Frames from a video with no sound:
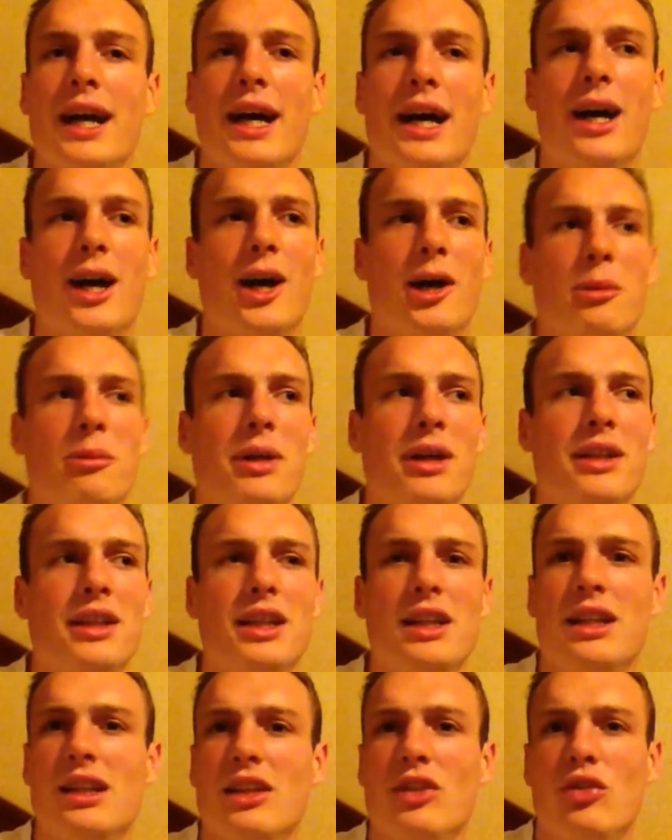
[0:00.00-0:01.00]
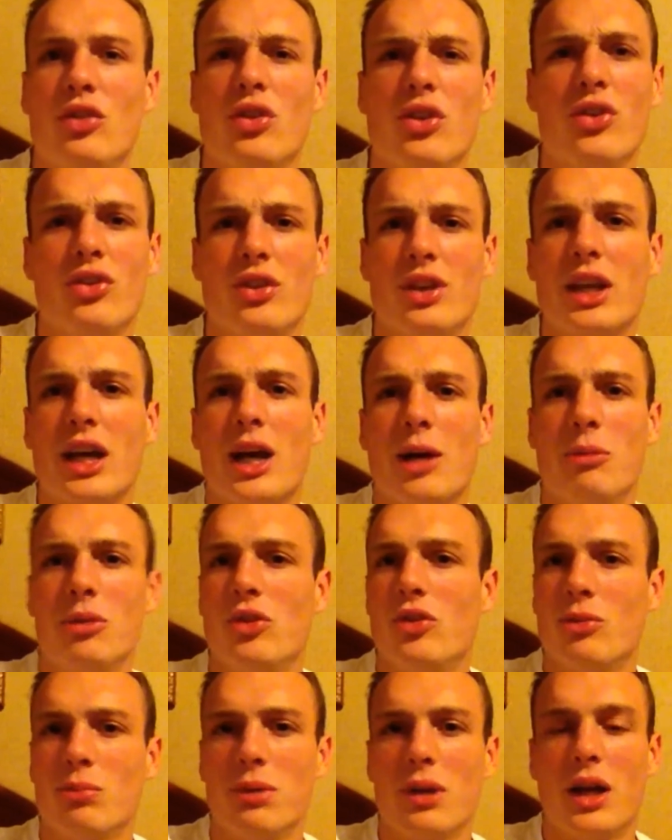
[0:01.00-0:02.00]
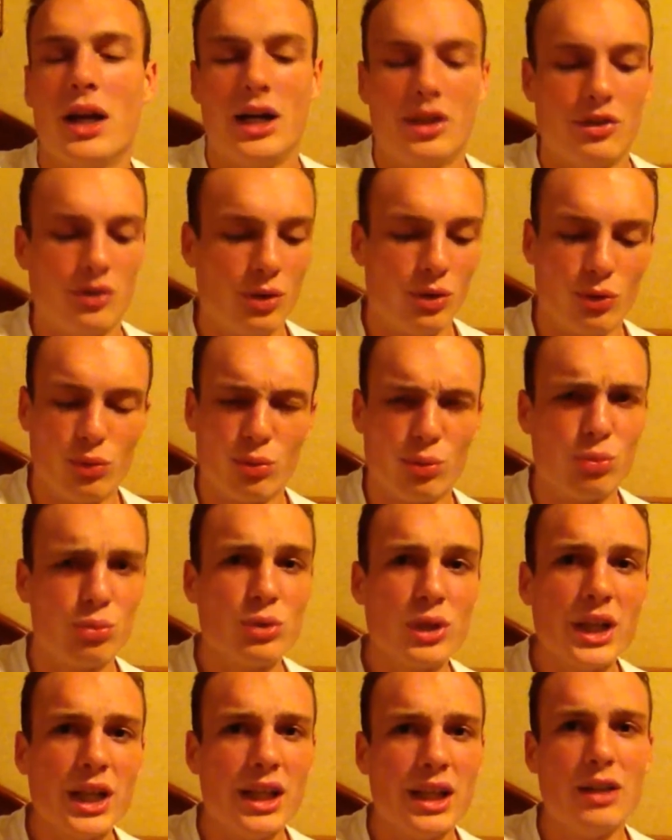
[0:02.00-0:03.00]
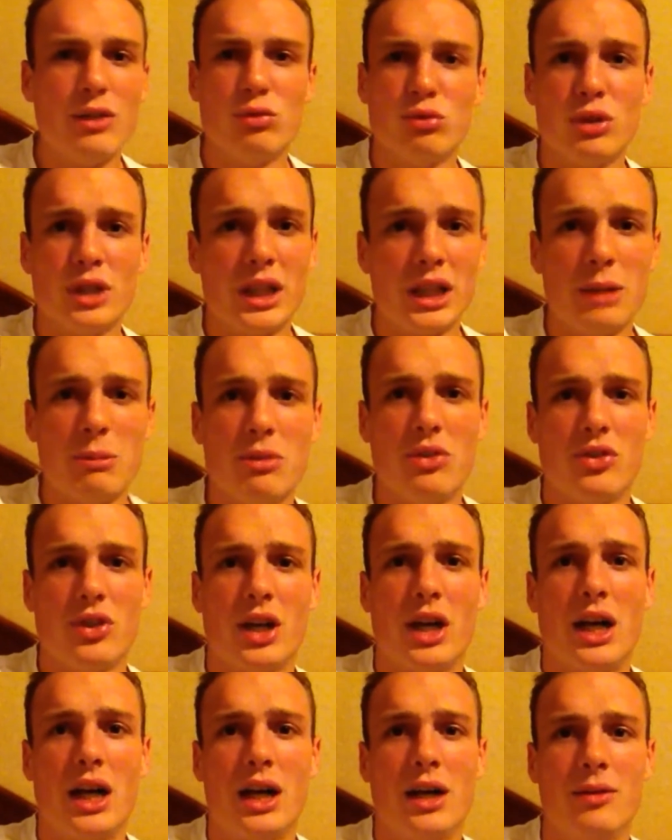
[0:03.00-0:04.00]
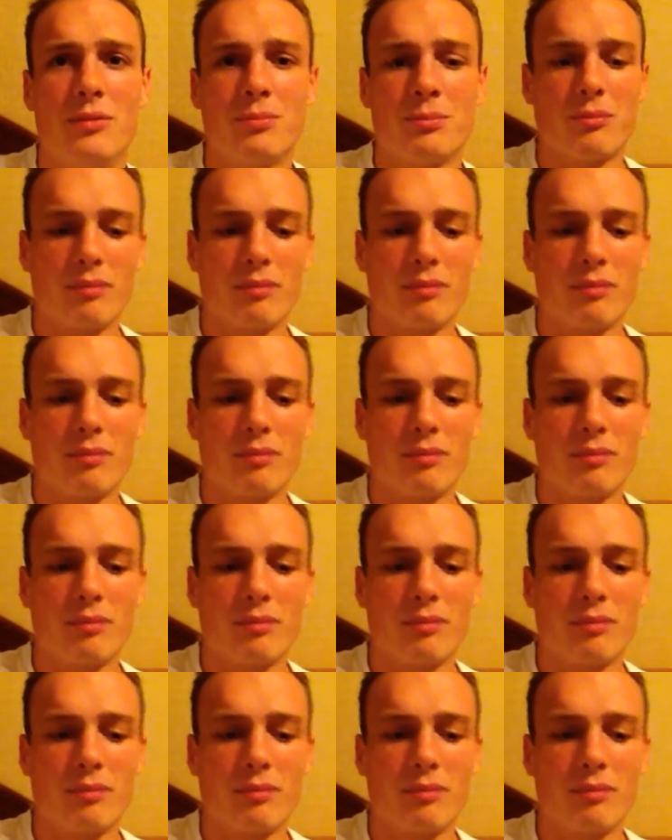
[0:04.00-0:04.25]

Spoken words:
And they're listed as a Garmin supplier, so it was really, really bizarre.